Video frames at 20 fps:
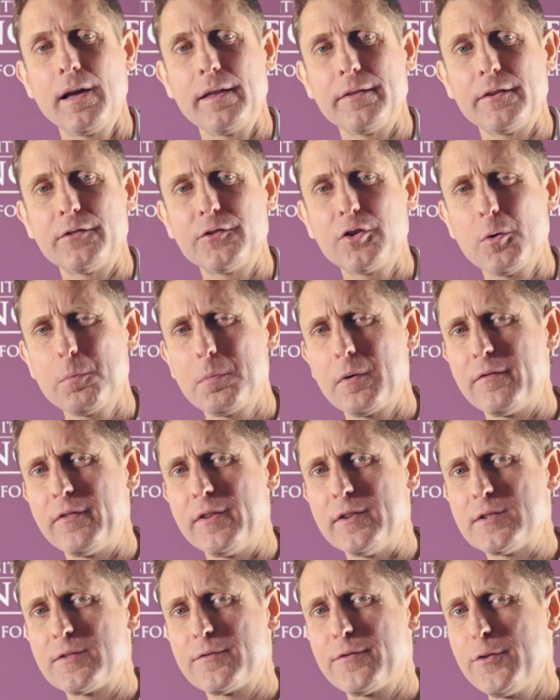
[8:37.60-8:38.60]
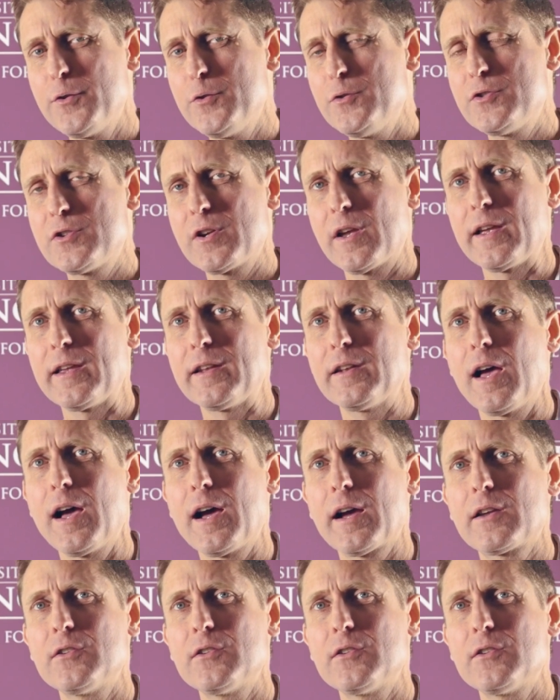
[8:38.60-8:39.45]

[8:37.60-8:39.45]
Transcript: At the top of this food chain are